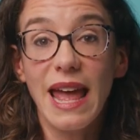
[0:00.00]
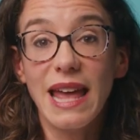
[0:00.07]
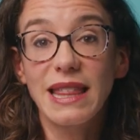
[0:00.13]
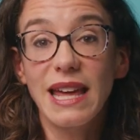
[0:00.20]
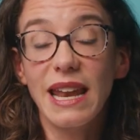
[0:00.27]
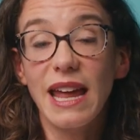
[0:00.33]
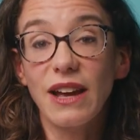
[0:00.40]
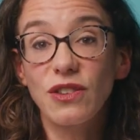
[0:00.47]

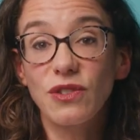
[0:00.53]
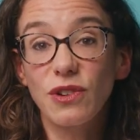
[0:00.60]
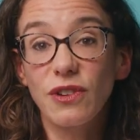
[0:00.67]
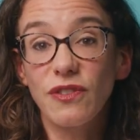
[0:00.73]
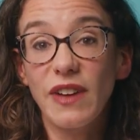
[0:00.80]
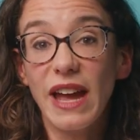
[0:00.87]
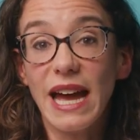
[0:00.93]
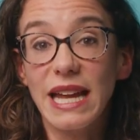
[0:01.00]
And that extra
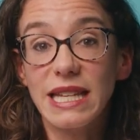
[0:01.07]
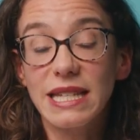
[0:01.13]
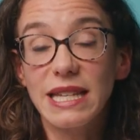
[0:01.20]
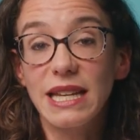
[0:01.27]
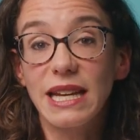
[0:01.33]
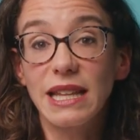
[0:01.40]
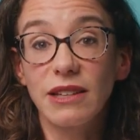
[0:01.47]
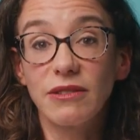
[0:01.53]
fat
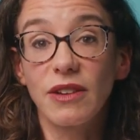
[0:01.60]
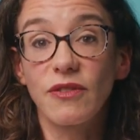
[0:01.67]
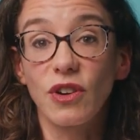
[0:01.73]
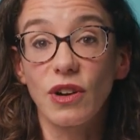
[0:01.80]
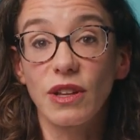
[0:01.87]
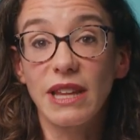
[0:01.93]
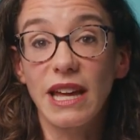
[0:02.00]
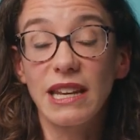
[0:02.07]
sitting in the
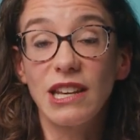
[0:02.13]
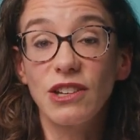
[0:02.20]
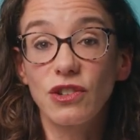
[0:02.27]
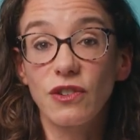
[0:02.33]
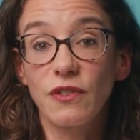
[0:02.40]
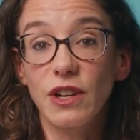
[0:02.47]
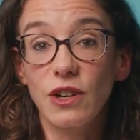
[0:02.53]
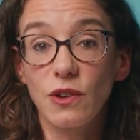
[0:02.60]
liver then
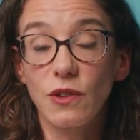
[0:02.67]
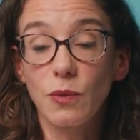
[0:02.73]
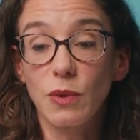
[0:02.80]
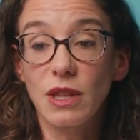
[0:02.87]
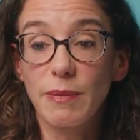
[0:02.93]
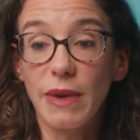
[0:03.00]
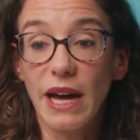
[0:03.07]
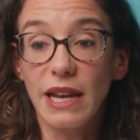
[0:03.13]
interferes
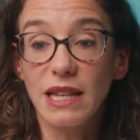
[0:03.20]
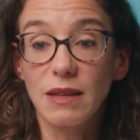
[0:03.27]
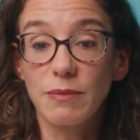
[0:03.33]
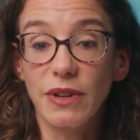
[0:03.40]
with the body's